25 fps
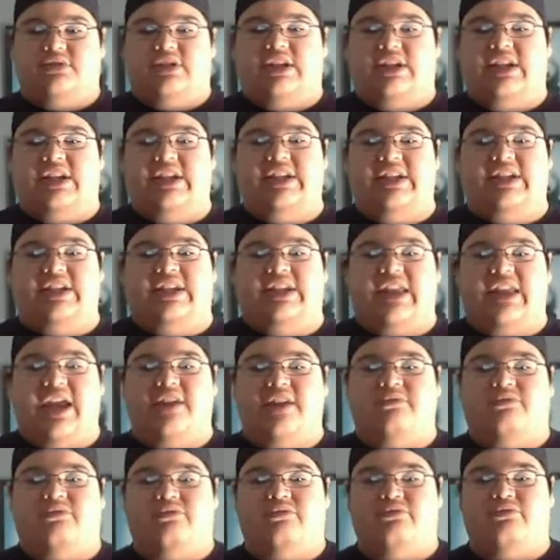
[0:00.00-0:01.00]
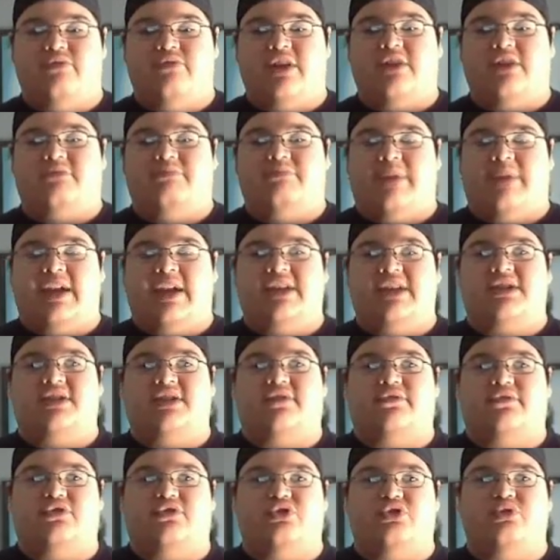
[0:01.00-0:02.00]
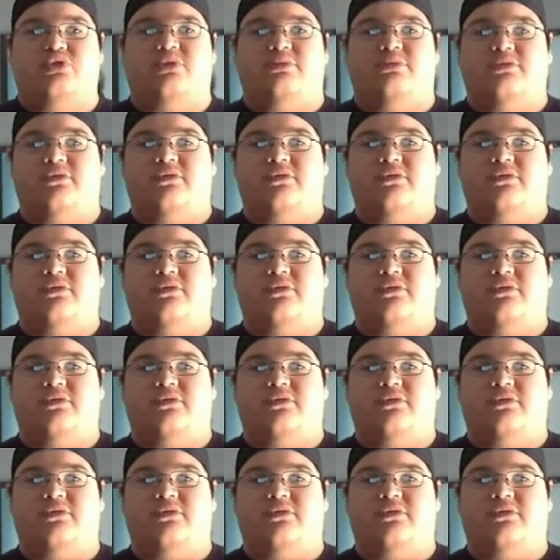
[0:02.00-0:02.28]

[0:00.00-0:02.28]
Their basis for doing